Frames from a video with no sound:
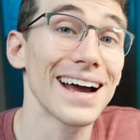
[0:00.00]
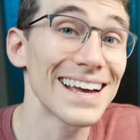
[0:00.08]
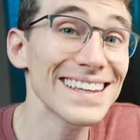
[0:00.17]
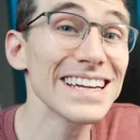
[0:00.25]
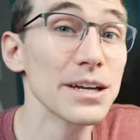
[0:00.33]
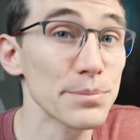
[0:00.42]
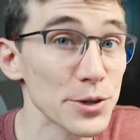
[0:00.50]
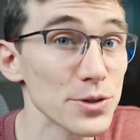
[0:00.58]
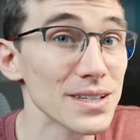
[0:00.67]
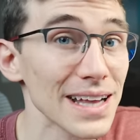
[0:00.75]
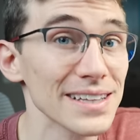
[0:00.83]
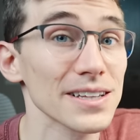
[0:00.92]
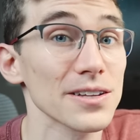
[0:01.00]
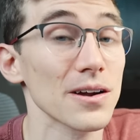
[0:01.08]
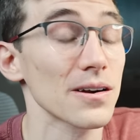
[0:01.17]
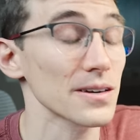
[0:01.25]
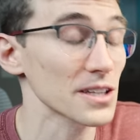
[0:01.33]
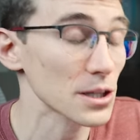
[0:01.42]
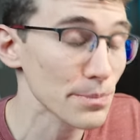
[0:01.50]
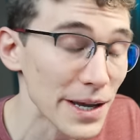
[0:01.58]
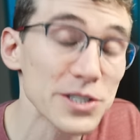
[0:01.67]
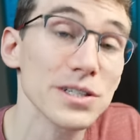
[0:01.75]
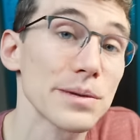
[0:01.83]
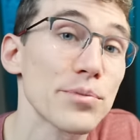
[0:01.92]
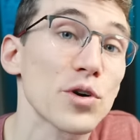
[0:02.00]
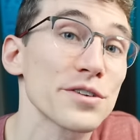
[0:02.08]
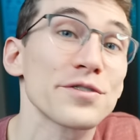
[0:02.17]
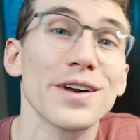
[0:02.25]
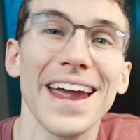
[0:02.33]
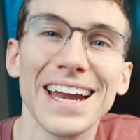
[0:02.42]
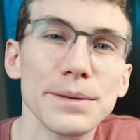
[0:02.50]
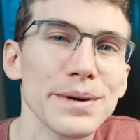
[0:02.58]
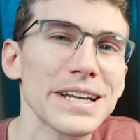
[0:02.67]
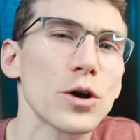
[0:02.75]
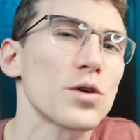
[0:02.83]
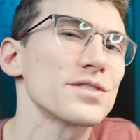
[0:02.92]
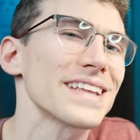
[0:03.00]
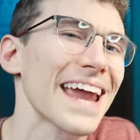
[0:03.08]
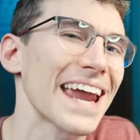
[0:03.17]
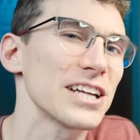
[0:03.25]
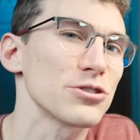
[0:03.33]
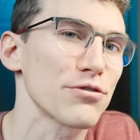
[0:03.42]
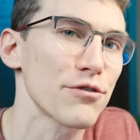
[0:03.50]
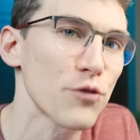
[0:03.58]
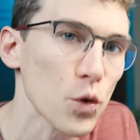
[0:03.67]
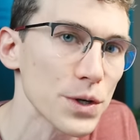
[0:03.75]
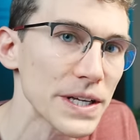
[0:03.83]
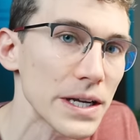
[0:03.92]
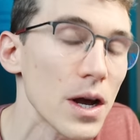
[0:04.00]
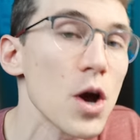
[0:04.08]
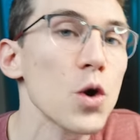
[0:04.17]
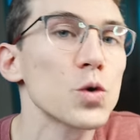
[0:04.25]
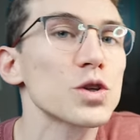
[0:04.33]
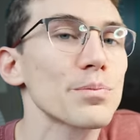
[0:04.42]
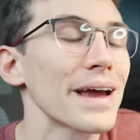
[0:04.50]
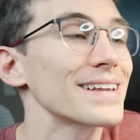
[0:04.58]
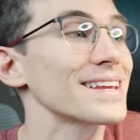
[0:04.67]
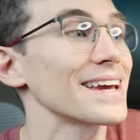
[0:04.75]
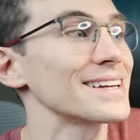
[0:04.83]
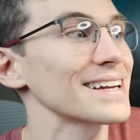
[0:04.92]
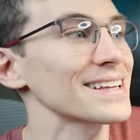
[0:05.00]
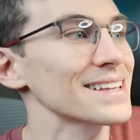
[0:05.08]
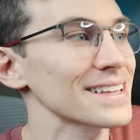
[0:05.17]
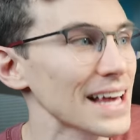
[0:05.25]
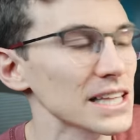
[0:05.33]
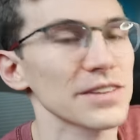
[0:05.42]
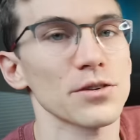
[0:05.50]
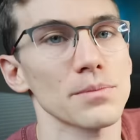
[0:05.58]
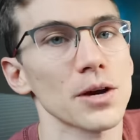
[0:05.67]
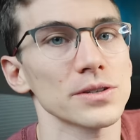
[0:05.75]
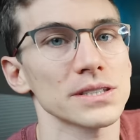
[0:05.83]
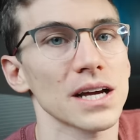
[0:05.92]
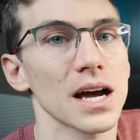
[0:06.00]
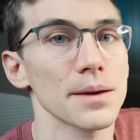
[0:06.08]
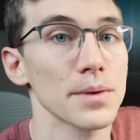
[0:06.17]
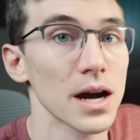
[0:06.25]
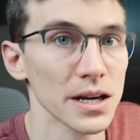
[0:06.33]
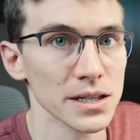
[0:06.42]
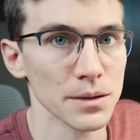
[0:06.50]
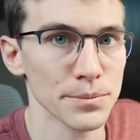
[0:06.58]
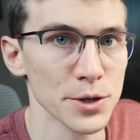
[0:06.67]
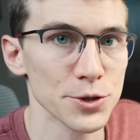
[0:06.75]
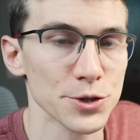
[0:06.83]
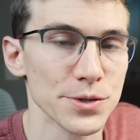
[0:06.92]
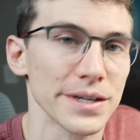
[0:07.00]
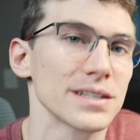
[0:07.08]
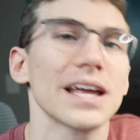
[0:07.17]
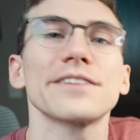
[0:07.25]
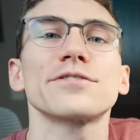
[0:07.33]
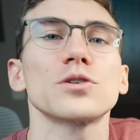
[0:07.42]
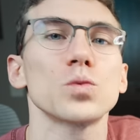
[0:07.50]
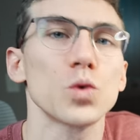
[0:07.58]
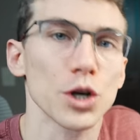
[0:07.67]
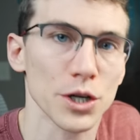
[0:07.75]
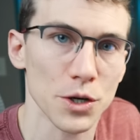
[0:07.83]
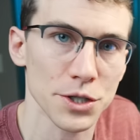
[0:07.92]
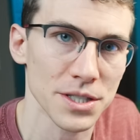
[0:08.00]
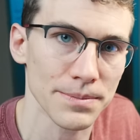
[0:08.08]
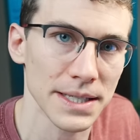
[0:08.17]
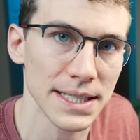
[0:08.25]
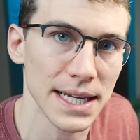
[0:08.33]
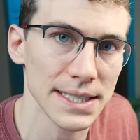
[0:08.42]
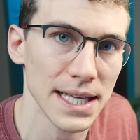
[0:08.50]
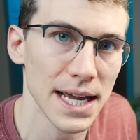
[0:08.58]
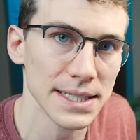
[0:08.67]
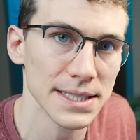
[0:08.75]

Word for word: I think computer glasses are especially important for anybody over the age of 40 who spends an excessive amount of time on a computer screen, like for work or something like that.